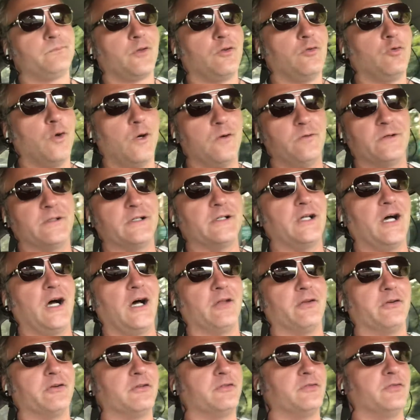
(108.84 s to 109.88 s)

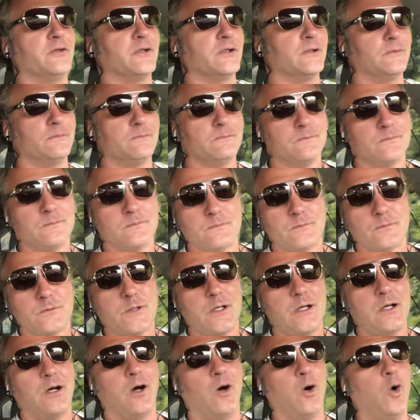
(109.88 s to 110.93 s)
$1,200 for
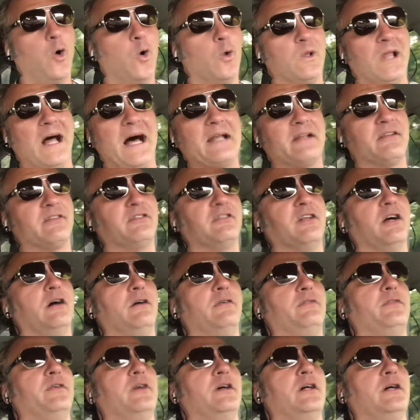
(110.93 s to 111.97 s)
a whole lot of
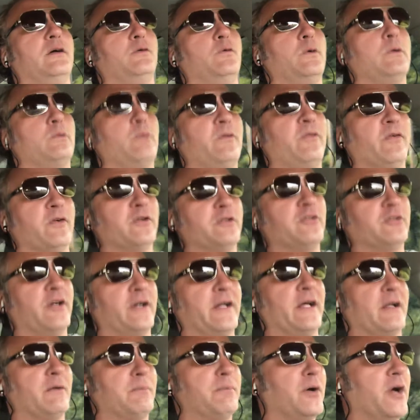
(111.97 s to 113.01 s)
stuff when we first start
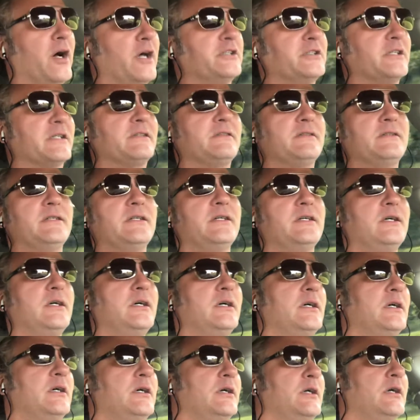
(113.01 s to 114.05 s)
out a project.
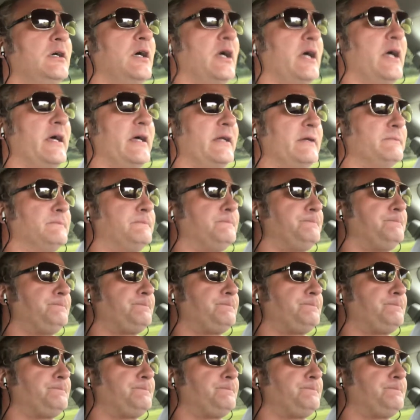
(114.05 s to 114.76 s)
And